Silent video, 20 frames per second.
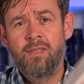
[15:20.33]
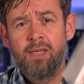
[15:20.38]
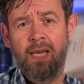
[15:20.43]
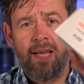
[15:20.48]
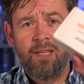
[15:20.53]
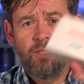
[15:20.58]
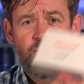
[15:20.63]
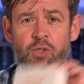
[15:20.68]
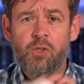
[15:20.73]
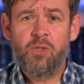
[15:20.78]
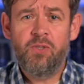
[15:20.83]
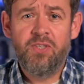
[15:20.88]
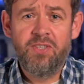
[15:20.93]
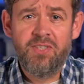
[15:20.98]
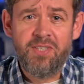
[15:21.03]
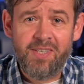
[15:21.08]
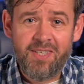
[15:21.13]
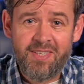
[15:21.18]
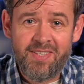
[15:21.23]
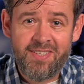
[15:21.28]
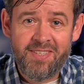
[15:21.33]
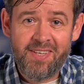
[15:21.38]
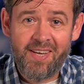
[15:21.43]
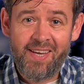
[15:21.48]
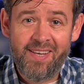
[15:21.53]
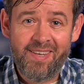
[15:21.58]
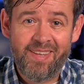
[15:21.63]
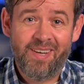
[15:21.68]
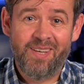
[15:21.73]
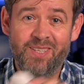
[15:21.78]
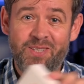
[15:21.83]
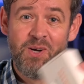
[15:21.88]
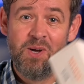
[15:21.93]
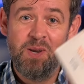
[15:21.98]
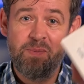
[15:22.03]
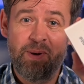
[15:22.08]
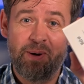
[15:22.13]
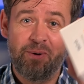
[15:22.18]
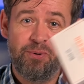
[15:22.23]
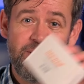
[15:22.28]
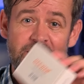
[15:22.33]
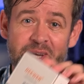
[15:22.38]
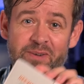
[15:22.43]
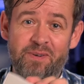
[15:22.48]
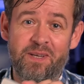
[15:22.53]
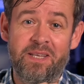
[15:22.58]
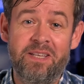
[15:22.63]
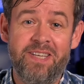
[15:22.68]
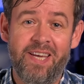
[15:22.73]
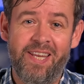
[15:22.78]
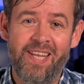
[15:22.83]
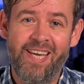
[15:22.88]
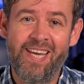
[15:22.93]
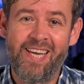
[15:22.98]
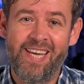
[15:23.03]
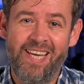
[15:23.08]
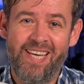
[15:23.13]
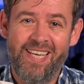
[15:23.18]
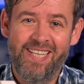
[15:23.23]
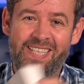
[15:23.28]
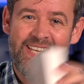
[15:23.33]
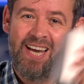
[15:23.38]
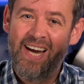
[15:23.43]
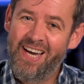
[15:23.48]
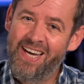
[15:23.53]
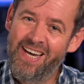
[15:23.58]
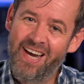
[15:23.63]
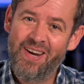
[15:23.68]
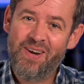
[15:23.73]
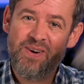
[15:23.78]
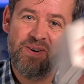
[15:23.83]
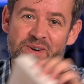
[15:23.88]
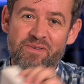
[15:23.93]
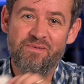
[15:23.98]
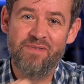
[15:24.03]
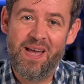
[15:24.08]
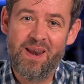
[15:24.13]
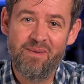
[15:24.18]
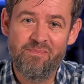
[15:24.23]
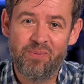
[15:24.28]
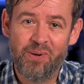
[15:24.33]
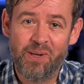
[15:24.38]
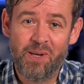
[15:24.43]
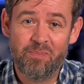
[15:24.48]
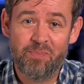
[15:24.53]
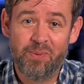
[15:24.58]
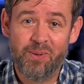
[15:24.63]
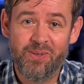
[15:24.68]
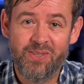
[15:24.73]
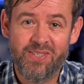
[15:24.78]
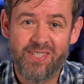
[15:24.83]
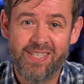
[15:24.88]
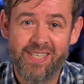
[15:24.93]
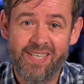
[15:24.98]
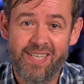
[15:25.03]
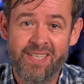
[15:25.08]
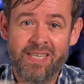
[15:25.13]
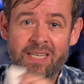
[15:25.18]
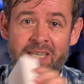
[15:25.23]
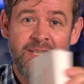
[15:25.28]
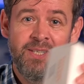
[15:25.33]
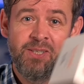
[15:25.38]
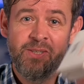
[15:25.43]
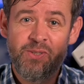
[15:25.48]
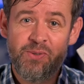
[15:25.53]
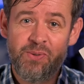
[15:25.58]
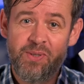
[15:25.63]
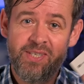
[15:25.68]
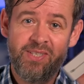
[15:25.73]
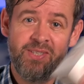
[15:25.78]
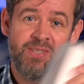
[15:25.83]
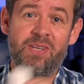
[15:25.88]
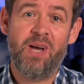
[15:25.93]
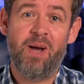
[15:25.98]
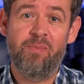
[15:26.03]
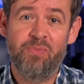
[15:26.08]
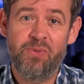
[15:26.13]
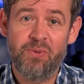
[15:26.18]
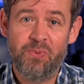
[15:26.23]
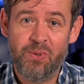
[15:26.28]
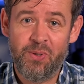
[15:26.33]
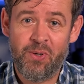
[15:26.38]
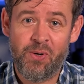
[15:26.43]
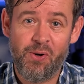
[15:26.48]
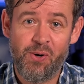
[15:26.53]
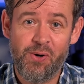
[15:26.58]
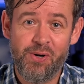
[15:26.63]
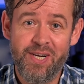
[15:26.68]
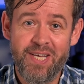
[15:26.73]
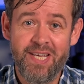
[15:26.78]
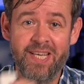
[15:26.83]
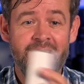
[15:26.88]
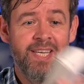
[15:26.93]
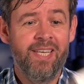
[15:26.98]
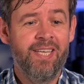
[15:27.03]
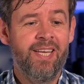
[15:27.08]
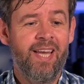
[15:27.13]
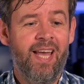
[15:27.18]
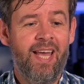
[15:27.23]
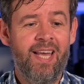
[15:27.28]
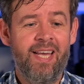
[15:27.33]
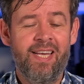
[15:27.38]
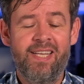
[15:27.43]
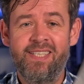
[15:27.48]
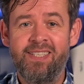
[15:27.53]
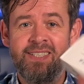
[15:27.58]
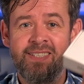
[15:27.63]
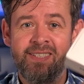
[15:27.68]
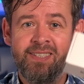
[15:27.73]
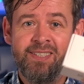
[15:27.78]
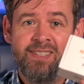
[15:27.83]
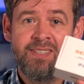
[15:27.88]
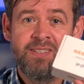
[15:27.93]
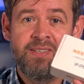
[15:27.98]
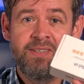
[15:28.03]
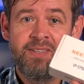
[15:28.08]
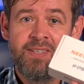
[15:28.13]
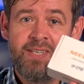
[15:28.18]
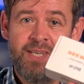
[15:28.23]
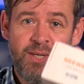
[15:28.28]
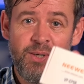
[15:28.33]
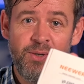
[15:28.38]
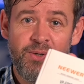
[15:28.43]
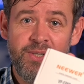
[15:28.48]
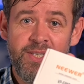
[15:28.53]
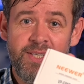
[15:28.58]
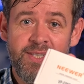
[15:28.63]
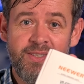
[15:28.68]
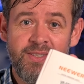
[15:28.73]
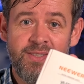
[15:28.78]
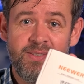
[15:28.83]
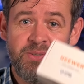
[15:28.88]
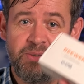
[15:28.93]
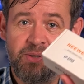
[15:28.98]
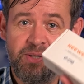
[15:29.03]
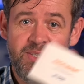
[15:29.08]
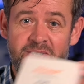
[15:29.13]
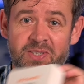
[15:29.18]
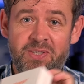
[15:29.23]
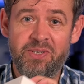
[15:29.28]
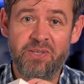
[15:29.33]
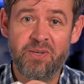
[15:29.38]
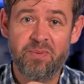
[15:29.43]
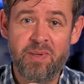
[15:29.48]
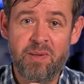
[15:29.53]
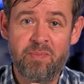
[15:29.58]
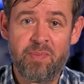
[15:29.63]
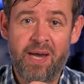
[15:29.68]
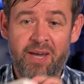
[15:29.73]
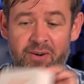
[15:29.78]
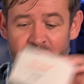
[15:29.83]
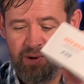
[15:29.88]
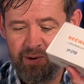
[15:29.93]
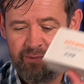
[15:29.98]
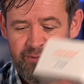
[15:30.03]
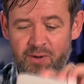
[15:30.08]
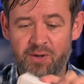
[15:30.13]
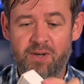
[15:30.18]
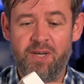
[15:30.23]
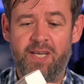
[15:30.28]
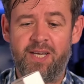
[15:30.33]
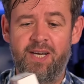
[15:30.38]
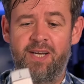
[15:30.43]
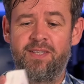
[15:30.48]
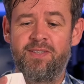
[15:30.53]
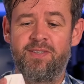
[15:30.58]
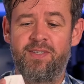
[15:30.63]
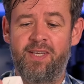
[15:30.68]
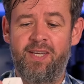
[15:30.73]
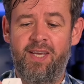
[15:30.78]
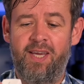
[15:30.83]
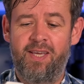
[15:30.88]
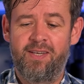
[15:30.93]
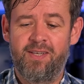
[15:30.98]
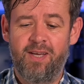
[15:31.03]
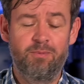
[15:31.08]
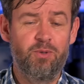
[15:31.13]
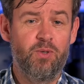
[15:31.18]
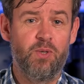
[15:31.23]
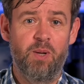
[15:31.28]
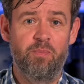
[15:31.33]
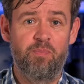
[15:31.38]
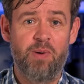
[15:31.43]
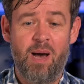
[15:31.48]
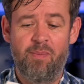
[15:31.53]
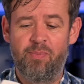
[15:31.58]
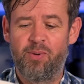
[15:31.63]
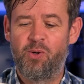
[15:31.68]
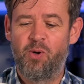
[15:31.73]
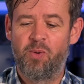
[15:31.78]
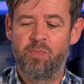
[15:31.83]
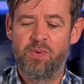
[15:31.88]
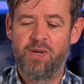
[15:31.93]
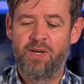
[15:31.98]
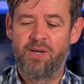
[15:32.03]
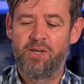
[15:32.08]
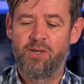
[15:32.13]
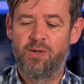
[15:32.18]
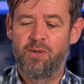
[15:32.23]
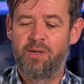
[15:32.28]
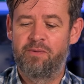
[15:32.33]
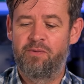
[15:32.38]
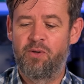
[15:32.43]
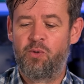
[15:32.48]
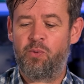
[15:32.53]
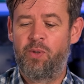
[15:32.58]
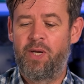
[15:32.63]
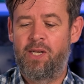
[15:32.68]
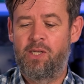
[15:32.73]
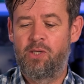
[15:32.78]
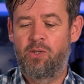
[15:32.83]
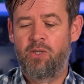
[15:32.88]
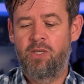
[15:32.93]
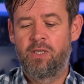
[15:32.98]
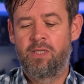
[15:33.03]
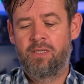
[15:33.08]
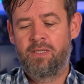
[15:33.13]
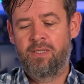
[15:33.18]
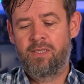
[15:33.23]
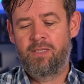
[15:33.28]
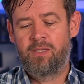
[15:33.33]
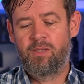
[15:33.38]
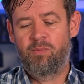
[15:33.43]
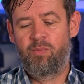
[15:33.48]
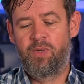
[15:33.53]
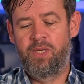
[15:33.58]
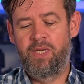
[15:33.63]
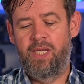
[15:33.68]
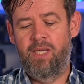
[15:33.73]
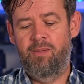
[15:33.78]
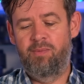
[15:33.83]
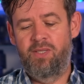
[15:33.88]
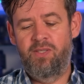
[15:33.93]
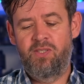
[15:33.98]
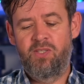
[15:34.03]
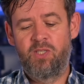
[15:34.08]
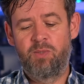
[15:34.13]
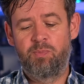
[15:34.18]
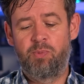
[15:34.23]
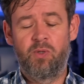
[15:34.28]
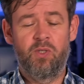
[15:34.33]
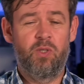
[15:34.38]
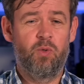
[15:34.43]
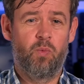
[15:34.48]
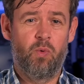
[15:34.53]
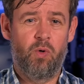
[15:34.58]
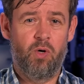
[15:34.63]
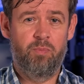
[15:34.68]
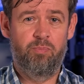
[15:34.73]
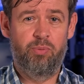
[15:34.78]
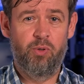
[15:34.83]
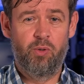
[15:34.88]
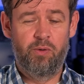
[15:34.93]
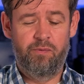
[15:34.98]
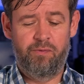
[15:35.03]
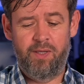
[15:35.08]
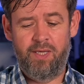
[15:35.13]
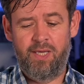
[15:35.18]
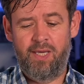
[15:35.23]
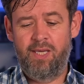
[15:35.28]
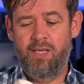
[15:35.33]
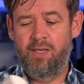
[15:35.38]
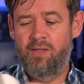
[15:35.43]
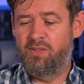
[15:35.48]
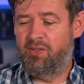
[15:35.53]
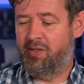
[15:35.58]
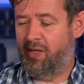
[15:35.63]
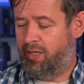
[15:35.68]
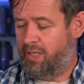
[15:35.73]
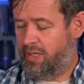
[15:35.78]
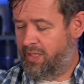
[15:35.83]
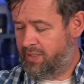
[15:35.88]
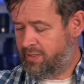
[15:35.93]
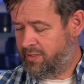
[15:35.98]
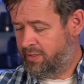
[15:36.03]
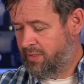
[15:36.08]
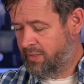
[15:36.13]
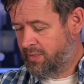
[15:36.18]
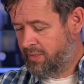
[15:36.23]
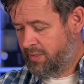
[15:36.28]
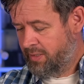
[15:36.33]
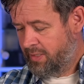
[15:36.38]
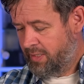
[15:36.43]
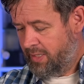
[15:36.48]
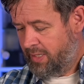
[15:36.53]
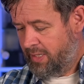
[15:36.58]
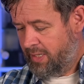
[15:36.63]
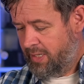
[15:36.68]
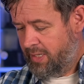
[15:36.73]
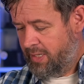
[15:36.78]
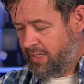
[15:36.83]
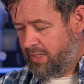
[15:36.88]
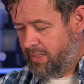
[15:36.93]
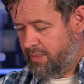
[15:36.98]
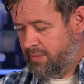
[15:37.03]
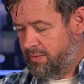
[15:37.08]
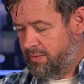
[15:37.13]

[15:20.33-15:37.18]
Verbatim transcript: And just as I say that it's going to be arriving today, I heard a van pull up outside, so I stopped the recording and here it is. So this is the dummy battery for the Nikon Z8. I'm just going to pop it open here now and have a quick look. But uh, this is supposed to work beautifully in the Z8. Uh,